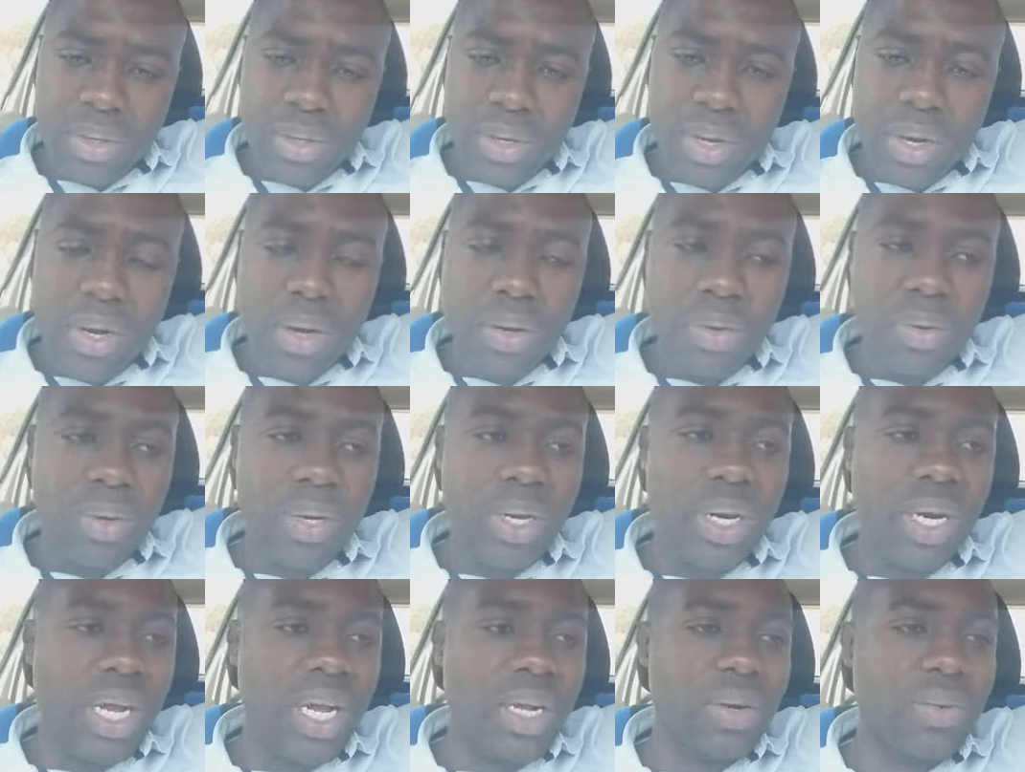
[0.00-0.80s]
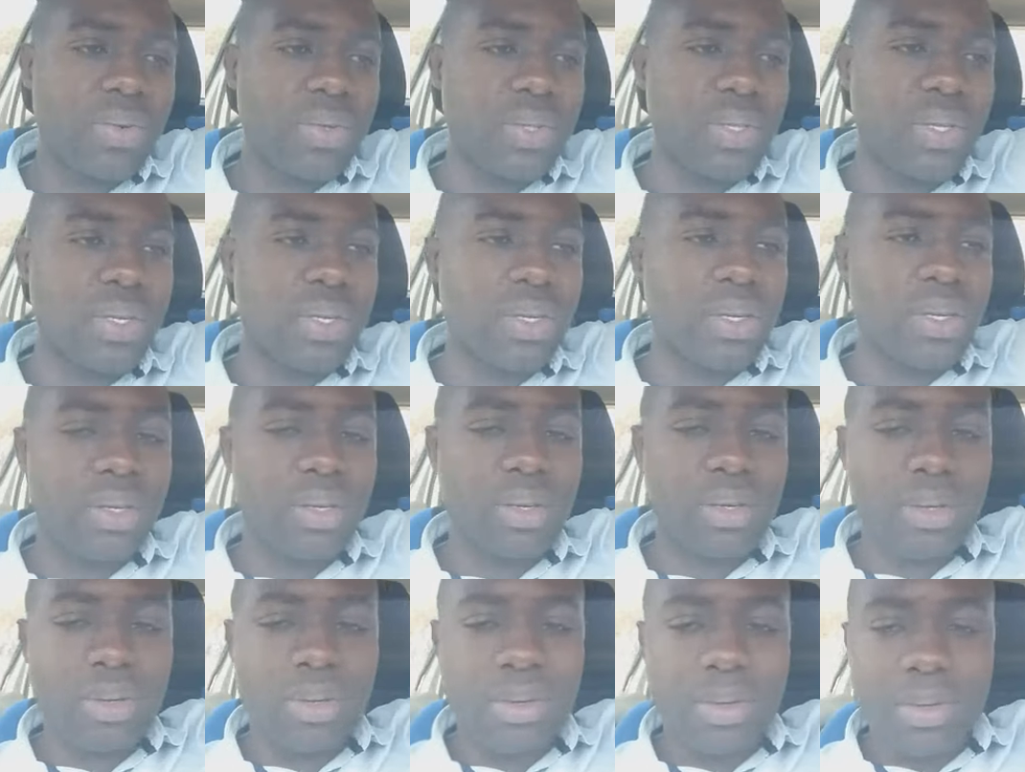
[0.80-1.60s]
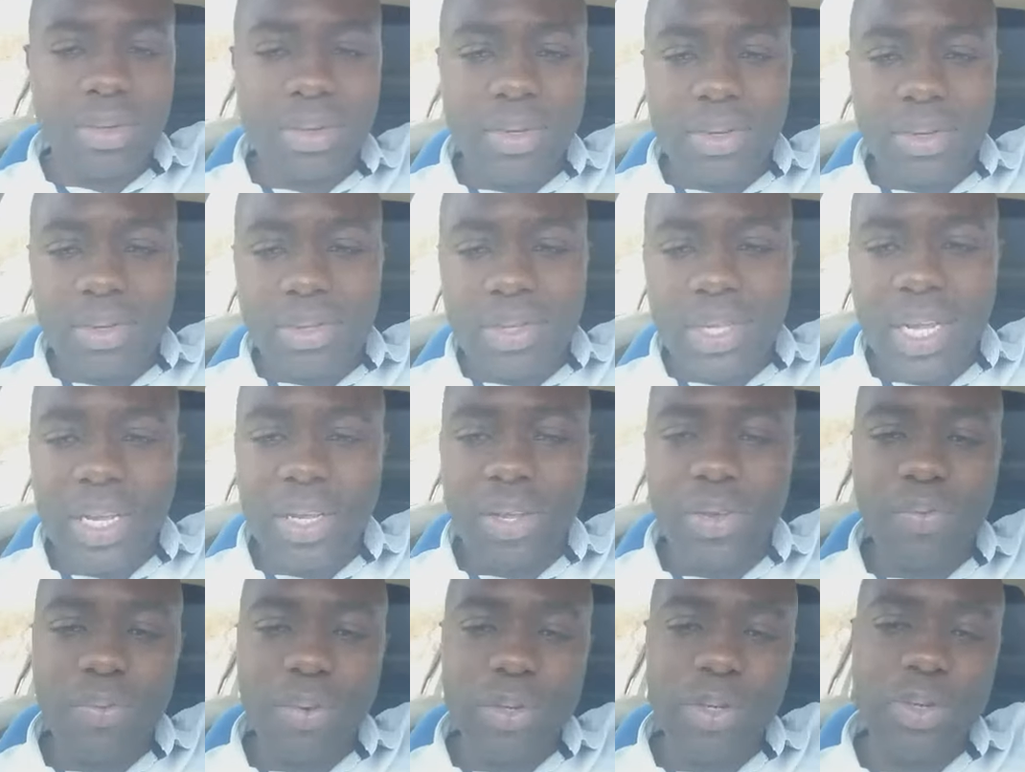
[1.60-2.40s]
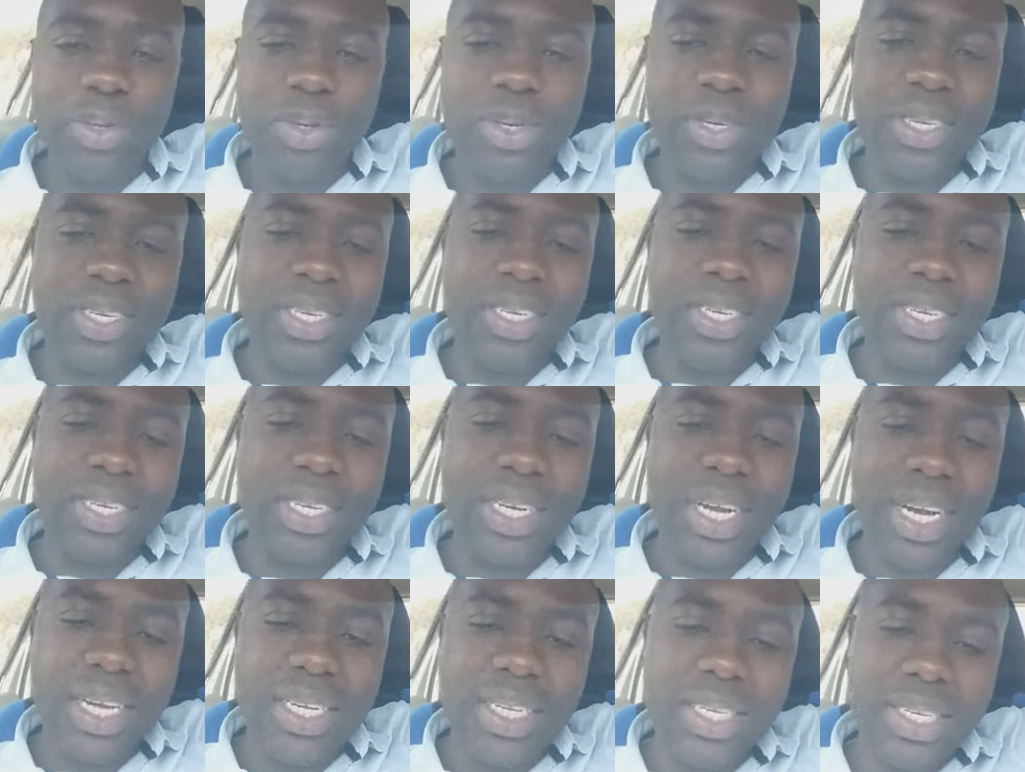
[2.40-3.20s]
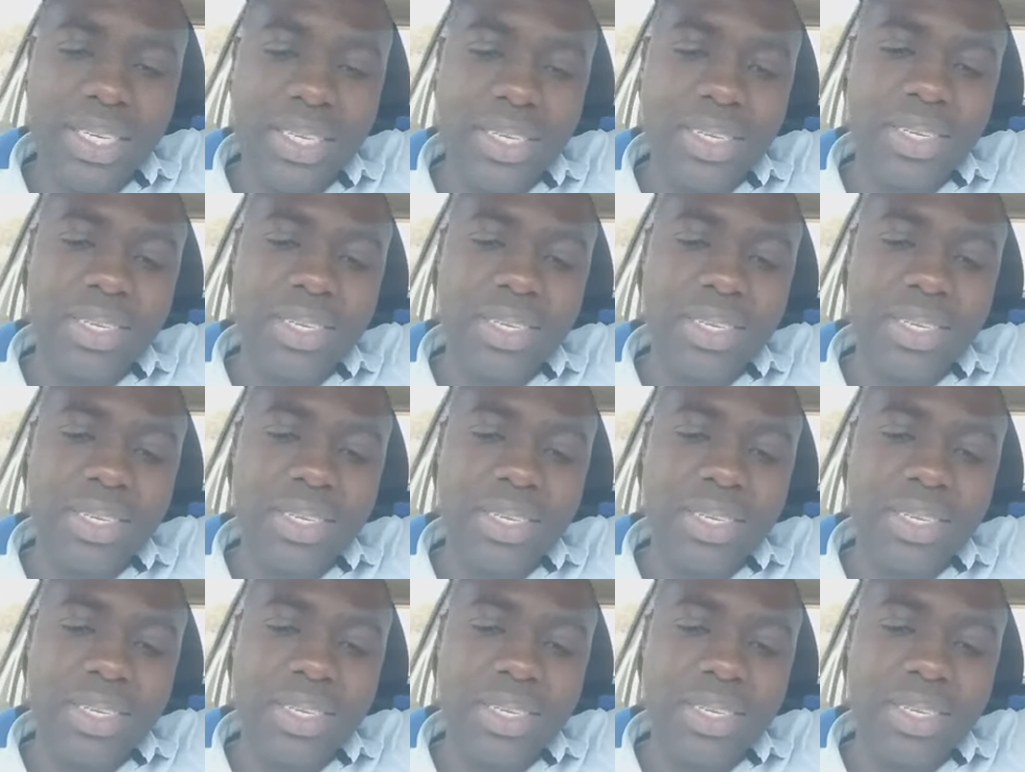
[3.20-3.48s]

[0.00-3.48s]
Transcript: Oh, good luck with that. Thank you for tuning in, guys.